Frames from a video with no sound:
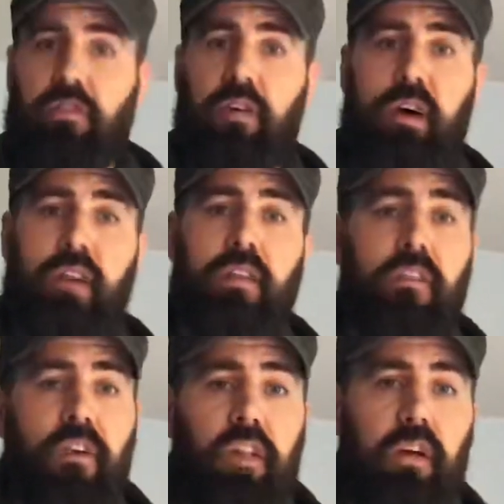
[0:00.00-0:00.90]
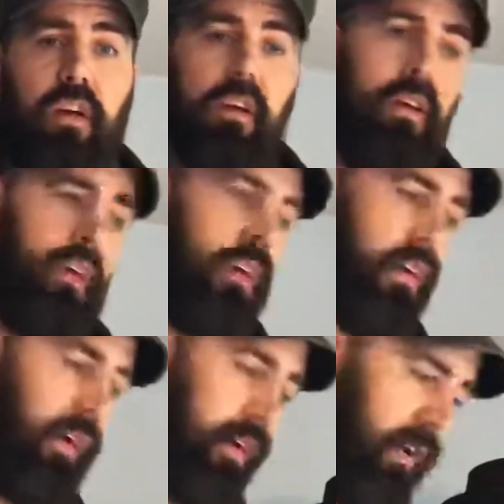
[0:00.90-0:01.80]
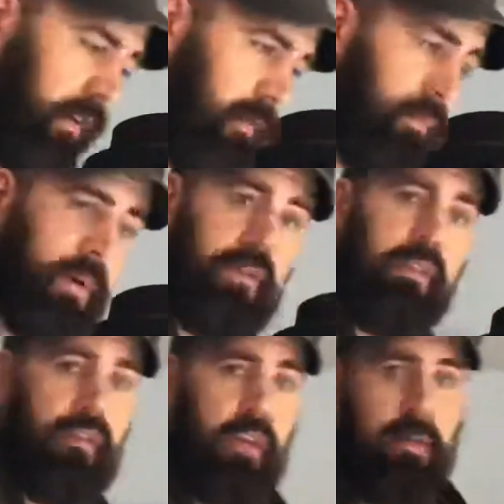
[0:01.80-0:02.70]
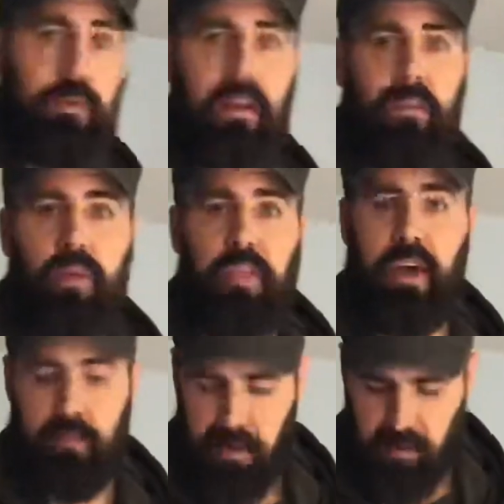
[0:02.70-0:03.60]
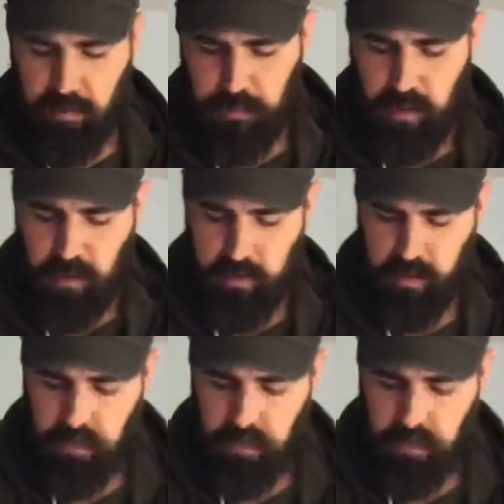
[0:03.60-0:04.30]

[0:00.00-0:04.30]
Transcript: you a different look, but still keeping in with that baseball